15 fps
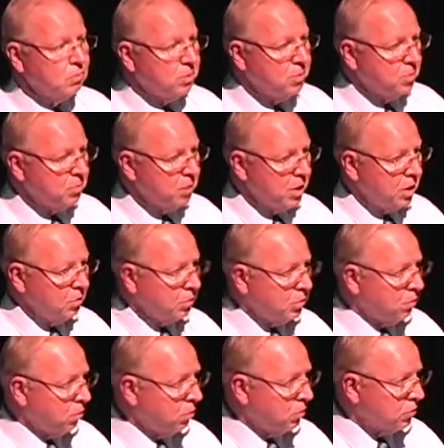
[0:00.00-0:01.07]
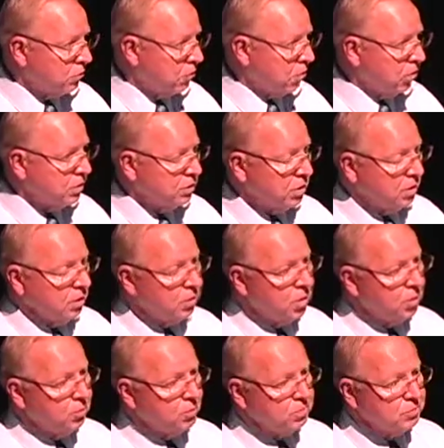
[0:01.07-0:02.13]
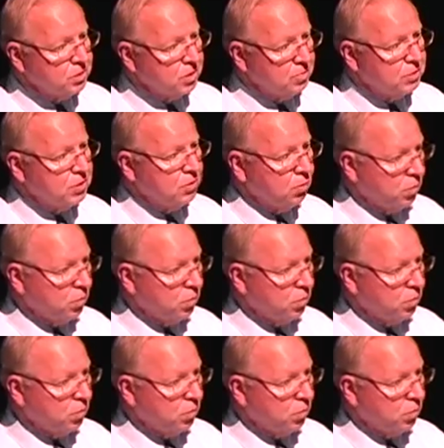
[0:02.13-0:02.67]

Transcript: We've been meeting with Rolls-Royce on a number of subjects,